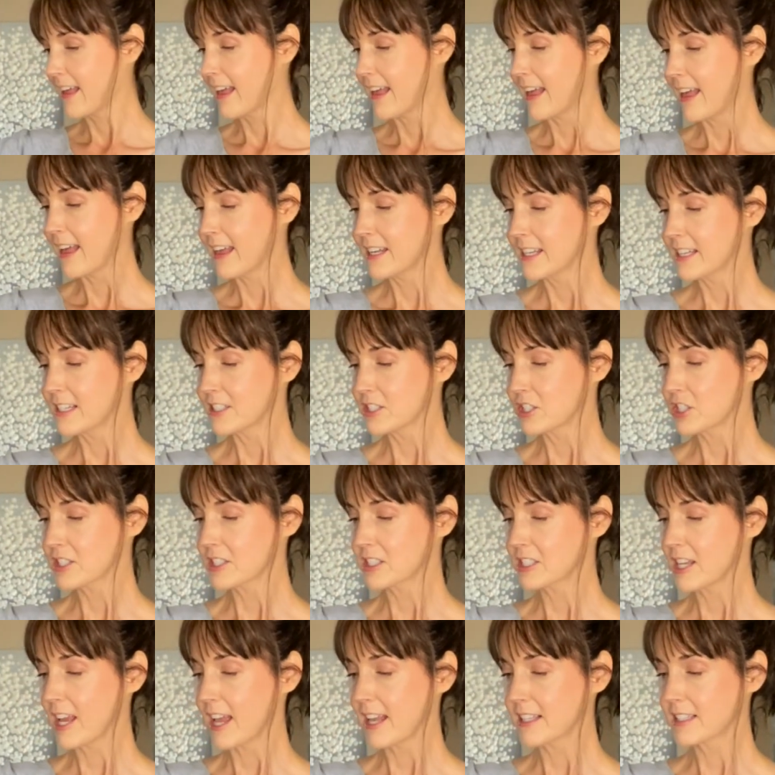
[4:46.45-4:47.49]
And it
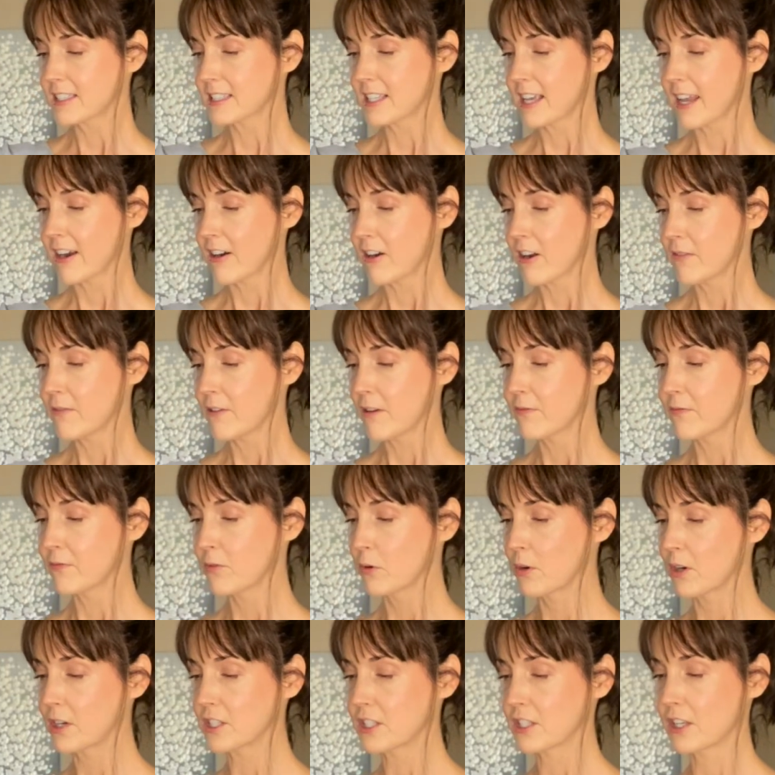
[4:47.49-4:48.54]
just takes care of it
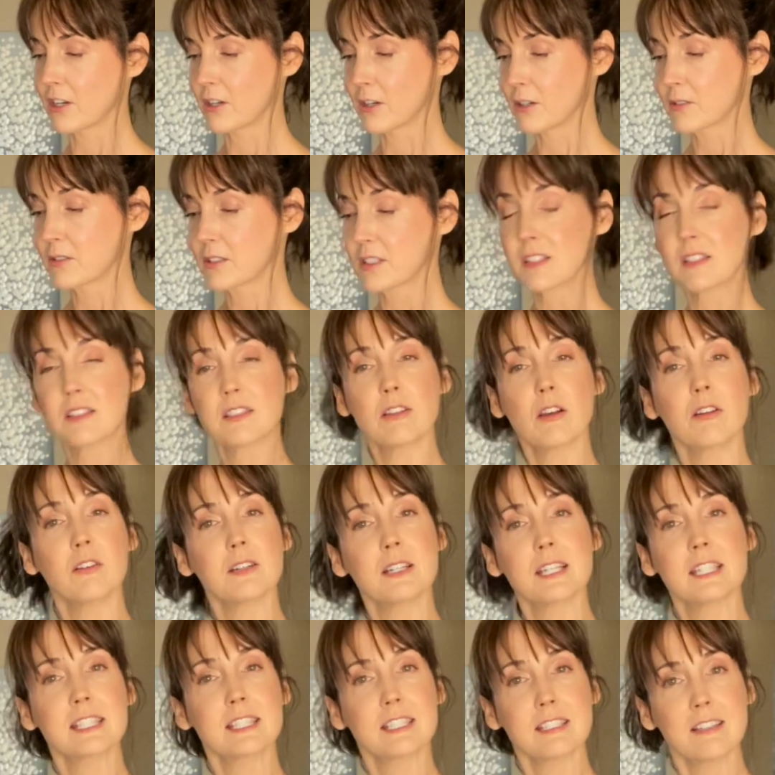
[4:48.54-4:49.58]
for you. So
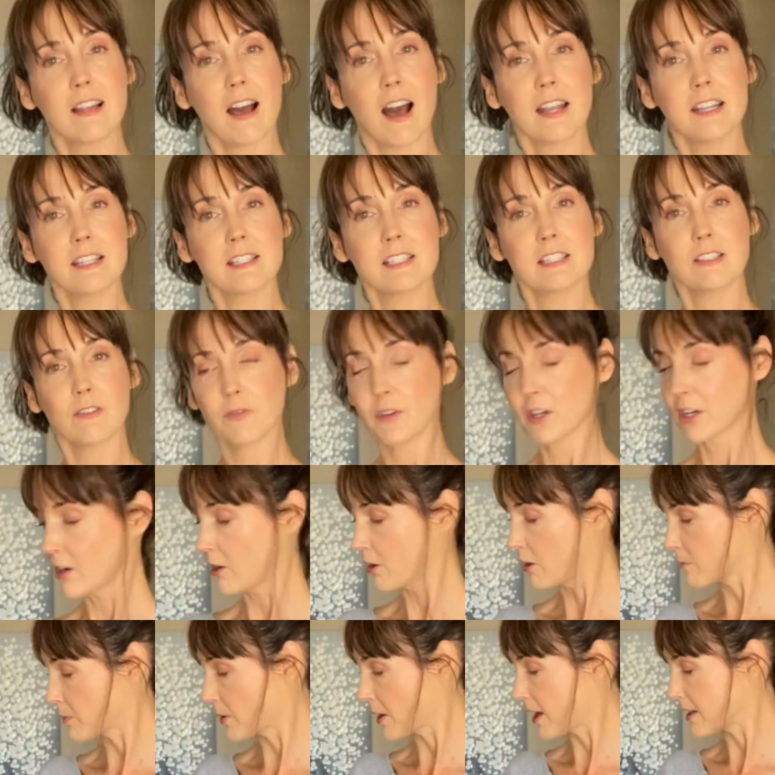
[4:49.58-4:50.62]
it's not a
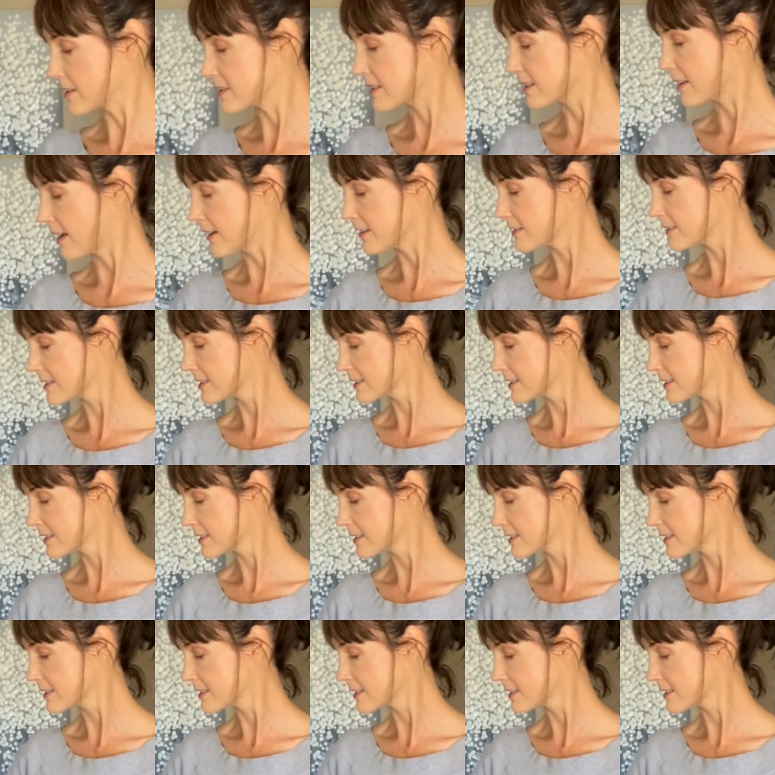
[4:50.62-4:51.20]
difficult process.